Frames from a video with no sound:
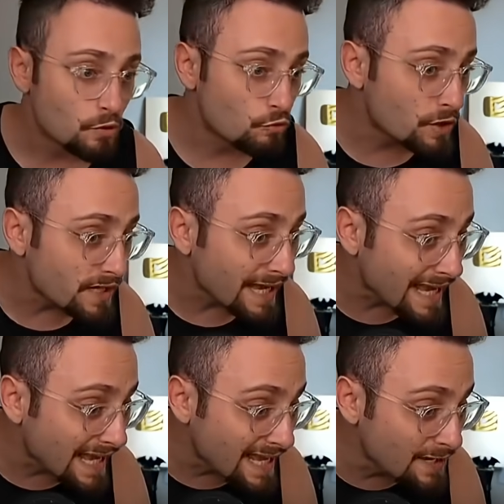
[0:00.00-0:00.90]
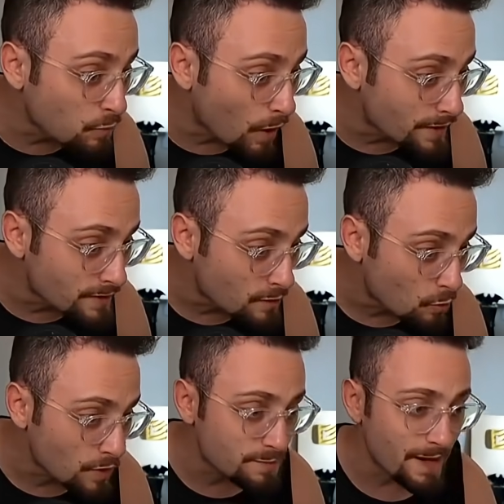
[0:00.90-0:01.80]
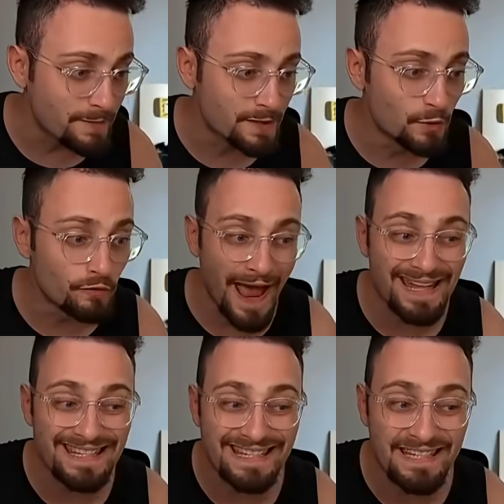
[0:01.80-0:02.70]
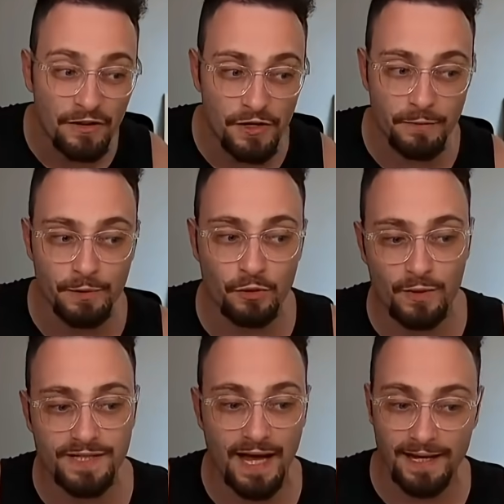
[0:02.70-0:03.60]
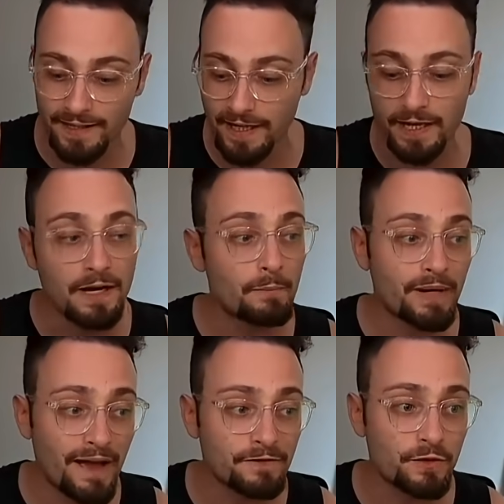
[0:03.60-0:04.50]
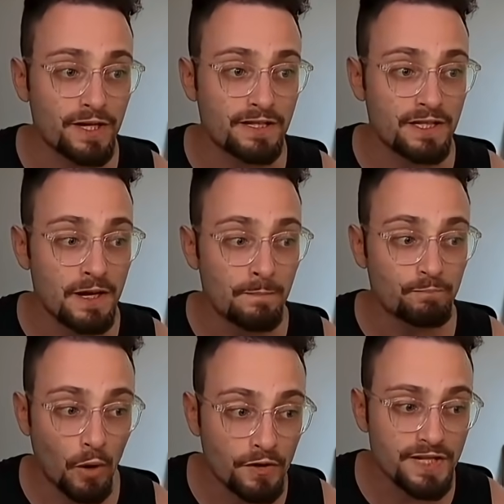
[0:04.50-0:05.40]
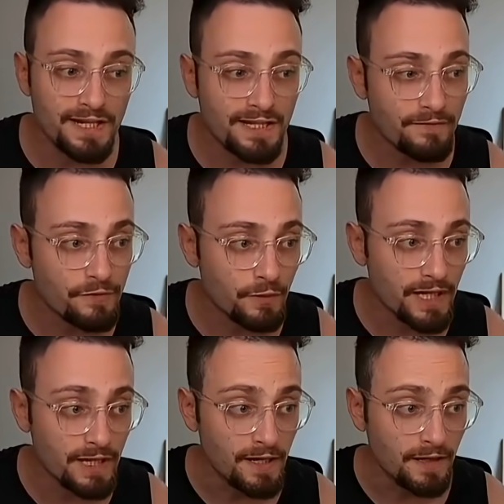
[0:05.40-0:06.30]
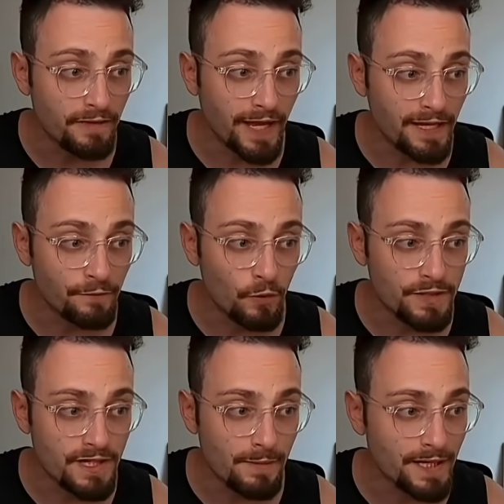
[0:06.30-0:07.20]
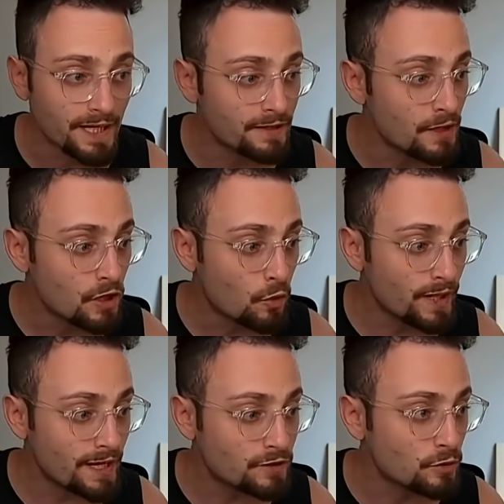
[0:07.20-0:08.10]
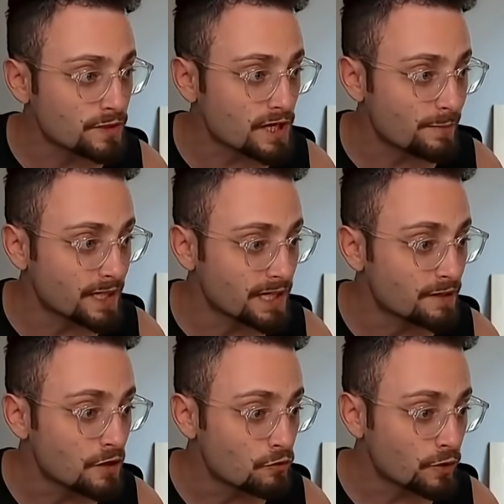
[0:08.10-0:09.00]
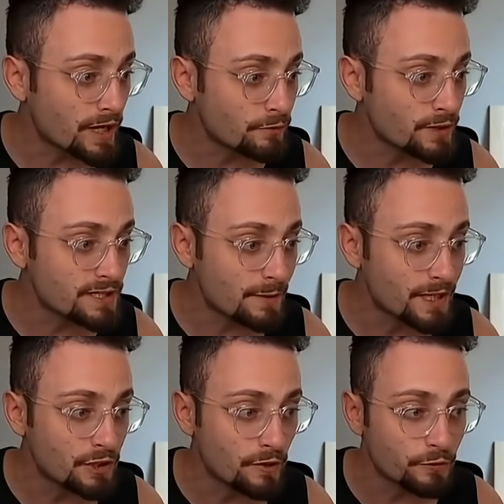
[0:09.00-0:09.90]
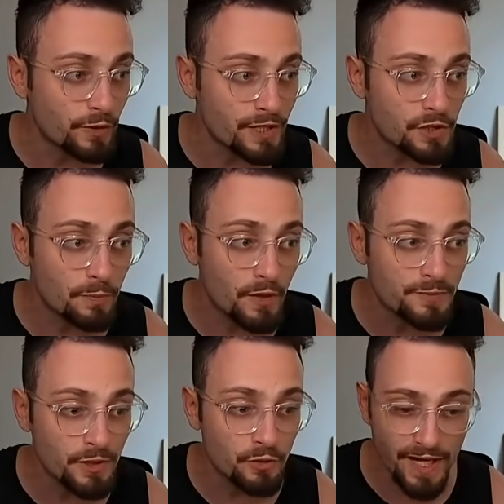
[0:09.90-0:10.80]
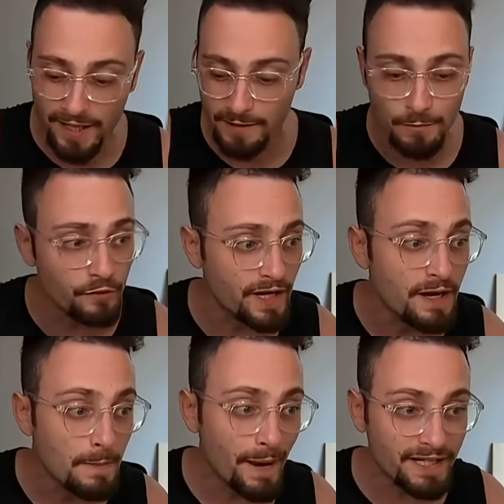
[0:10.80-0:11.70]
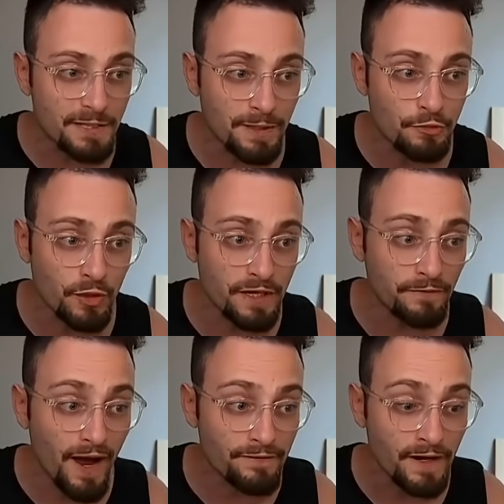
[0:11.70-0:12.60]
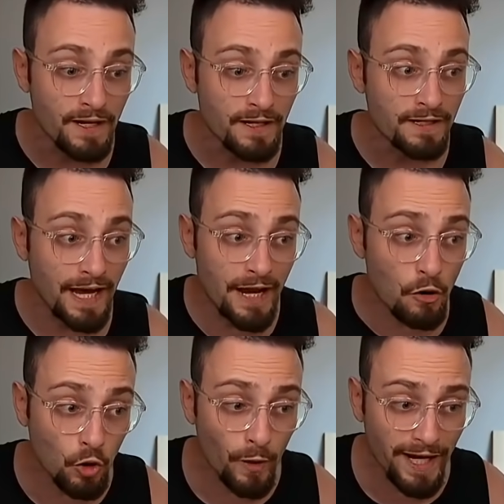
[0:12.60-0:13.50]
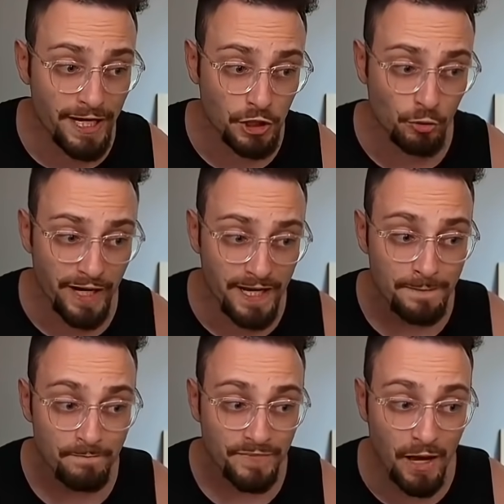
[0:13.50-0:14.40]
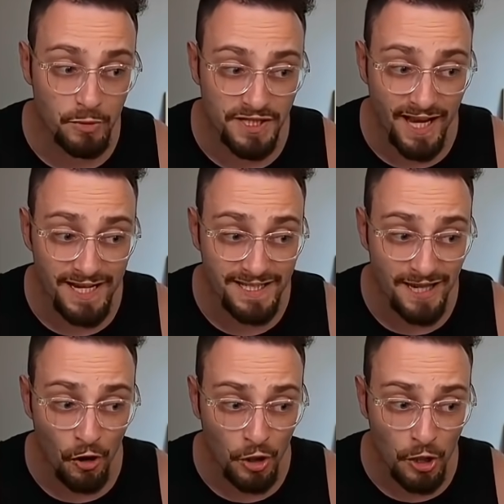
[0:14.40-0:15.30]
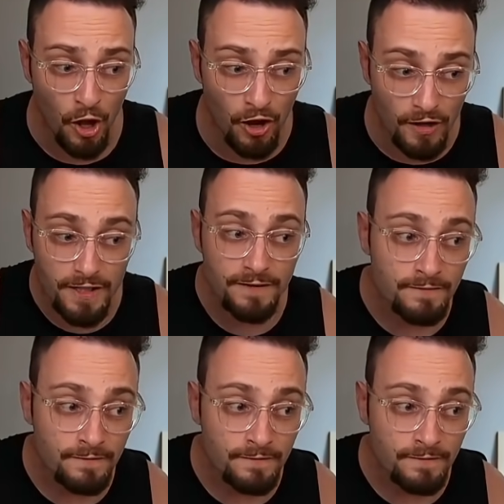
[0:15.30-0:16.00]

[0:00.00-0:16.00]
Rook e1 was maybe the move, and still the computer wants to hide the king. But after this, pawn takes f3, knight e4 is coming in, queen a2 is coming in, rook a3 is coming in. You have 3 extra pawns, but you can't get them moving. Magnus plays rook e5, and now queen h3. That was the idea all along.